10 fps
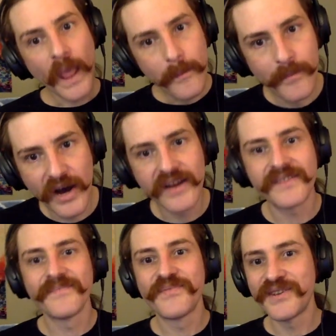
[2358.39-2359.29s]

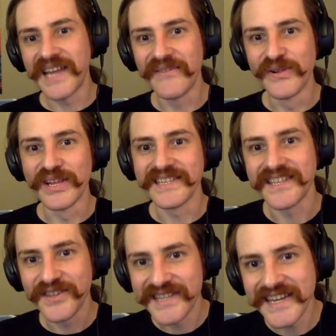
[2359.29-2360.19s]
But the devil is
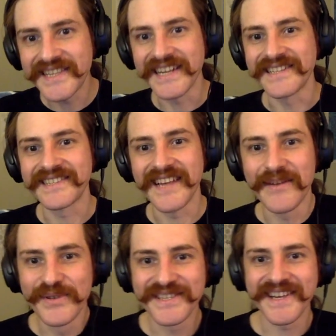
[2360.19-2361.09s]
in the details. I
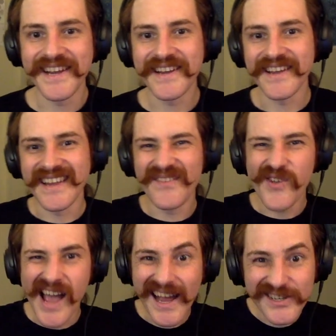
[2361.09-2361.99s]
would say if you
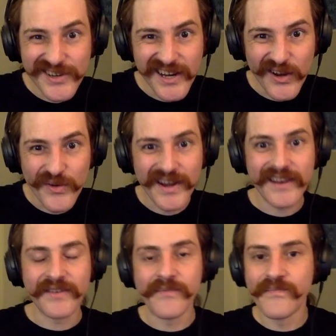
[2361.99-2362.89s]
actually look
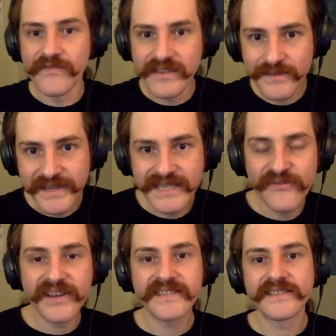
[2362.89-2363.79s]
at the
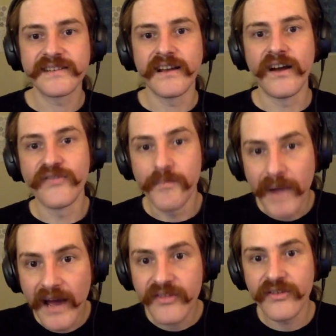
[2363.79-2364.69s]
specifics of the
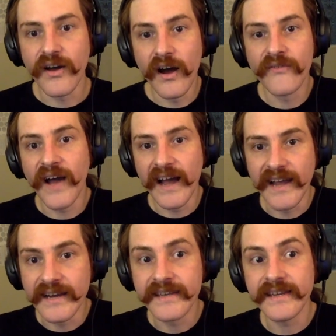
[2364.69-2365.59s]
math of
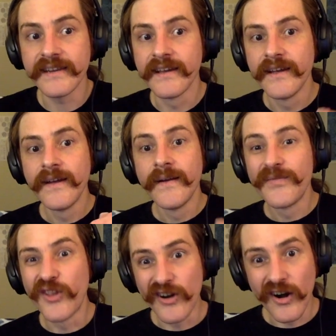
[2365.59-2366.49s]
IIT,
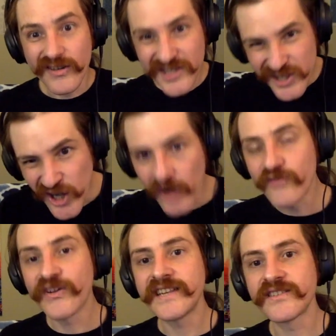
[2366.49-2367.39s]
there are strong
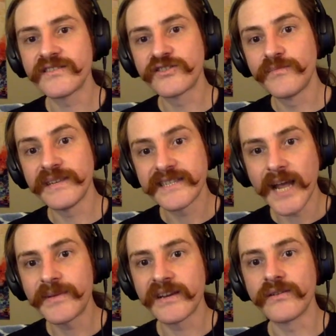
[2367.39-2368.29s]
reasons to be
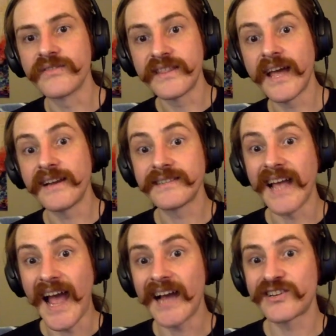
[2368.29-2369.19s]
skeptical that that is
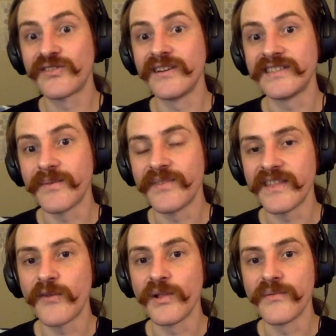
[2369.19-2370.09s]
actually something
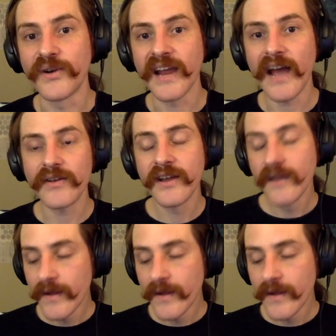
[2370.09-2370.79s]
that will work out.